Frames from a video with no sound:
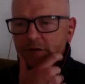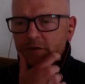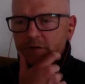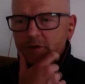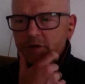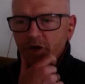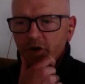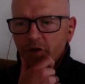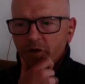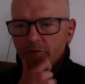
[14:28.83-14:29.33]

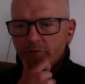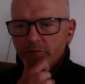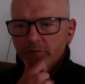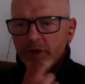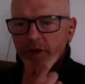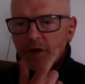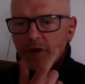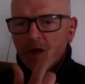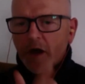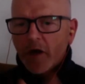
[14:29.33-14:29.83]
So
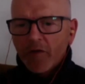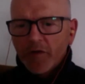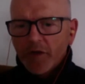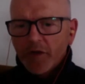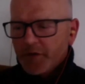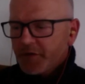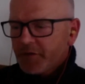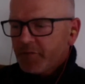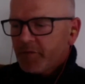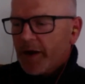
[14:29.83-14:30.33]

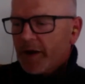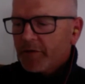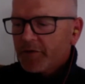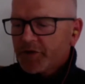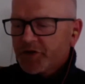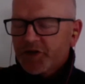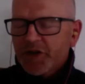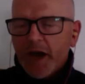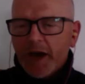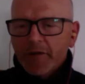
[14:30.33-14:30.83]
when I
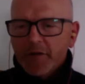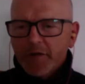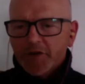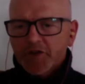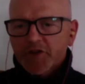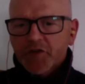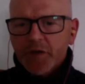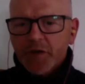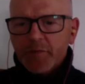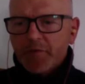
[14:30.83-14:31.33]
was sharing the
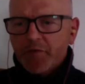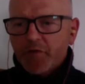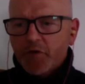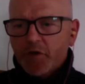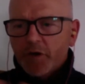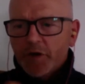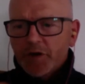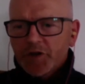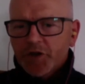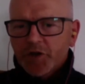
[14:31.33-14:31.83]
screen
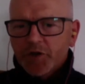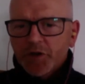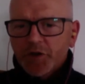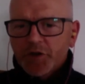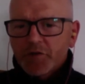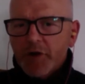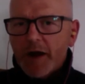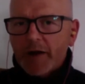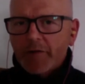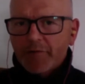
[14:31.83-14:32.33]
before, I showed the
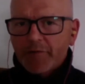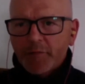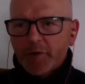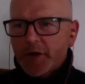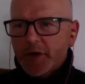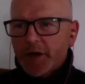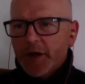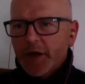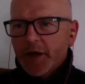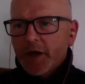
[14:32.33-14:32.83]
graph, but
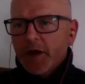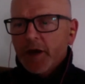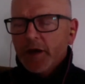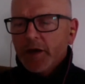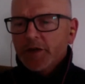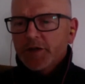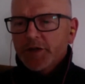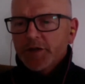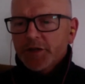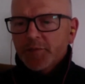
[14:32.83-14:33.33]

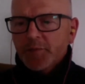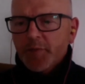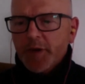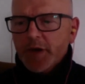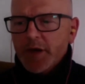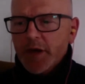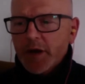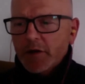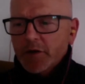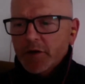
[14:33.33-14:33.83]
it's
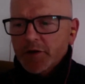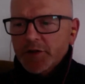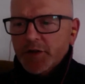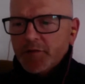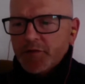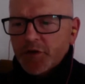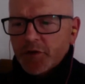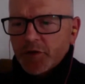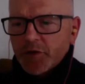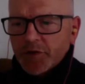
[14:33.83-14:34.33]
disappeared now because they've
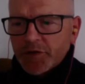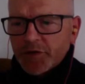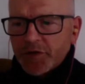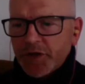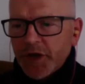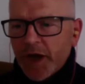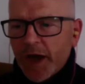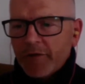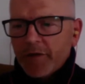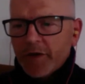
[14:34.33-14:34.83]
took the
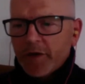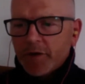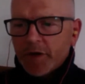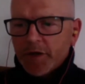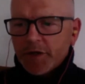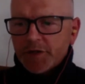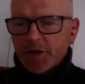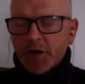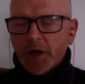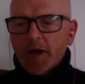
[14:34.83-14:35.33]
sharing away,
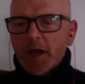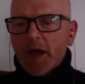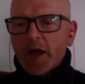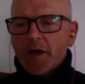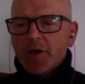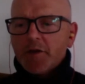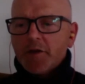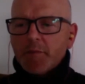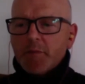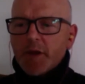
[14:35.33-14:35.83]
so I can't do it.